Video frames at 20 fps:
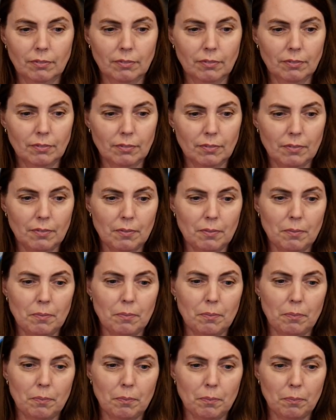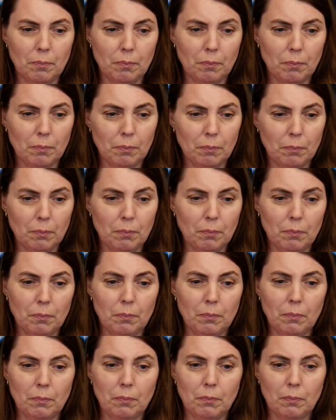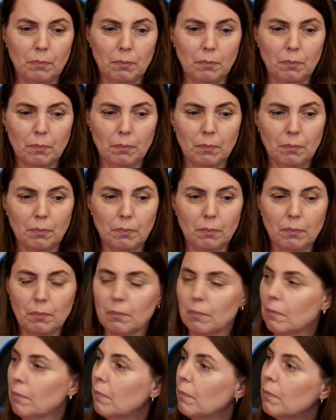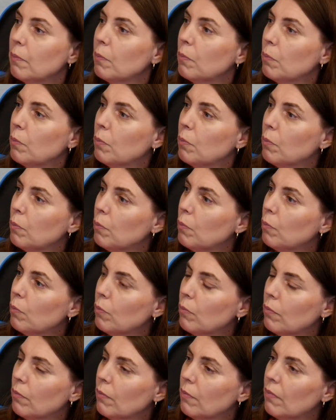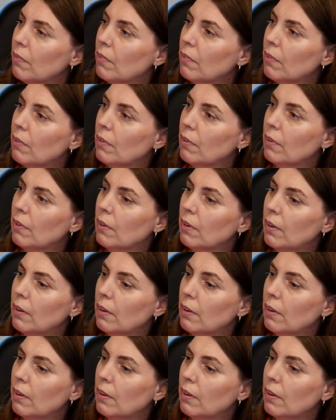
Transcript: (not speaking)